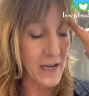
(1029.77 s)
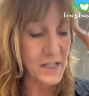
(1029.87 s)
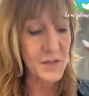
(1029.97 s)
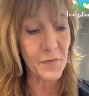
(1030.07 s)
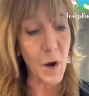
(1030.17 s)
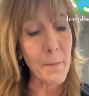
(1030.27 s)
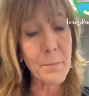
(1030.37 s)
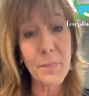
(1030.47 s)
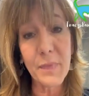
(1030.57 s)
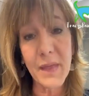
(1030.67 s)
He's
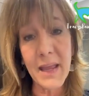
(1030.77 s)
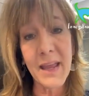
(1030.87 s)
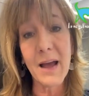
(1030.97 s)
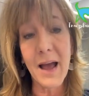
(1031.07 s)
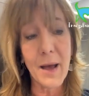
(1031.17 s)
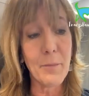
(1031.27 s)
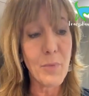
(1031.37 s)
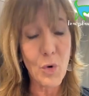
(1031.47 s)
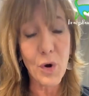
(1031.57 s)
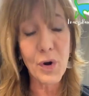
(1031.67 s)
from the
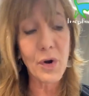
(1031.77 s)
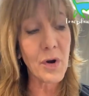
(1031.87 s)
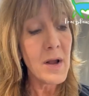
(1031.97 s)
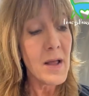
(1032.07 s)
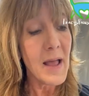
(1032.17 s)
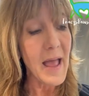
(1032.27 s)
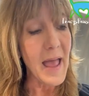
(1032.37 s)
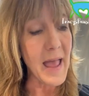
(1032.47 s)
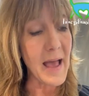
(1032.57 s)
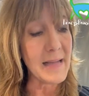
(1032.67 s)
border,
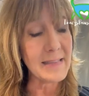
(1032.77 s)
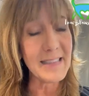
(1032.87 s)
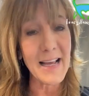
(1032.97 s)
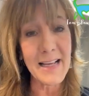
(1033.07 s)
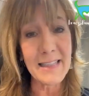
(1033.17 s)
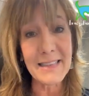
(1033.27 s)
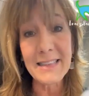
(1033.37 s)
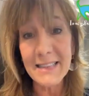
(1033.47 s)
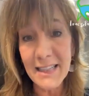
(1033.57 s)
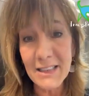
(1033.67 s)
and his
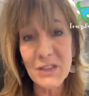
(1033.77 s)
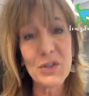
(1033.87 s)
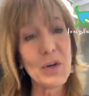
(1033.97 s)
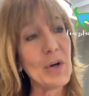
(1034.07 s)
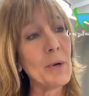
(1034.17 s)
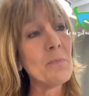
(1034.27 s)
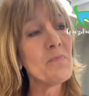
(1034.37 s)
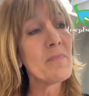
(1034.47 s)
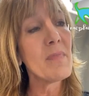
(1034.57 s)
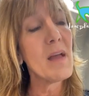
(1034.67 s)
sister
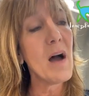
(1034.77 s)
